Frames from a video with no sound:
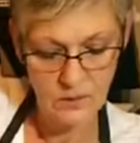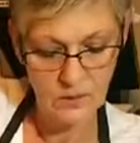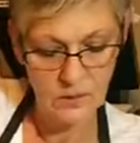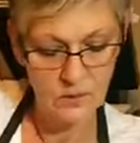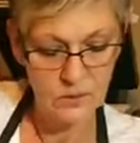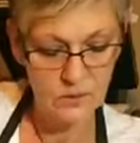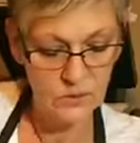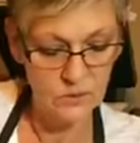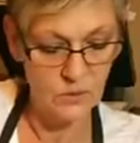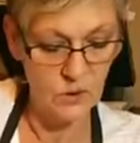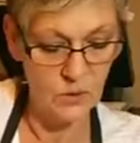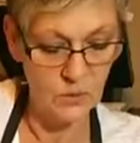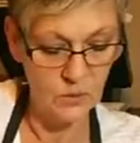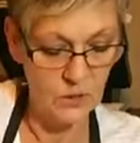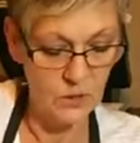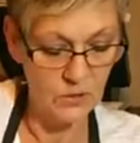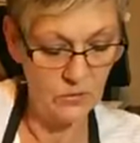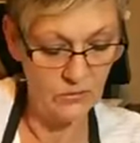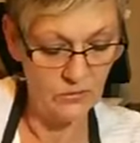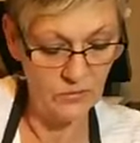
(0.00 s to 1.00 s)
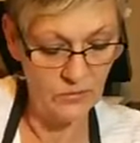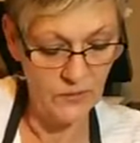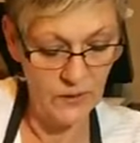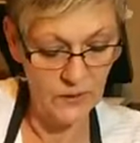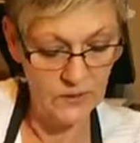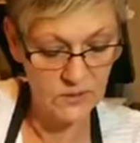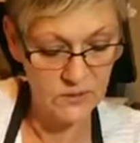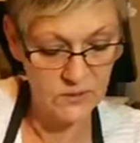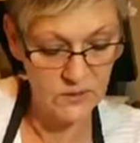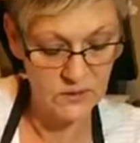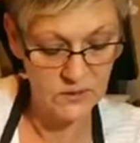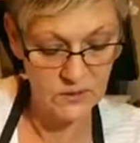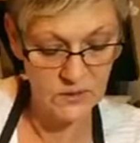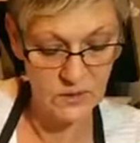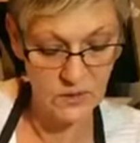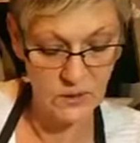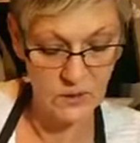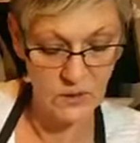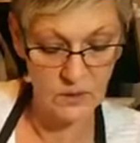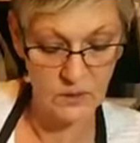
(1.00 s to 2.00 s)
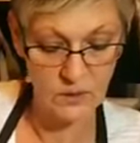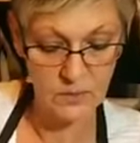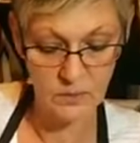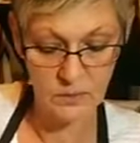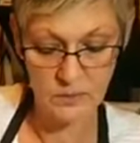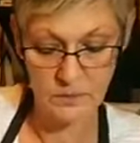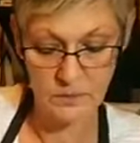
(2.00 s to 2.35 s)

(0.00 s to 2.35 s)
So I'm gonna fuzz this again.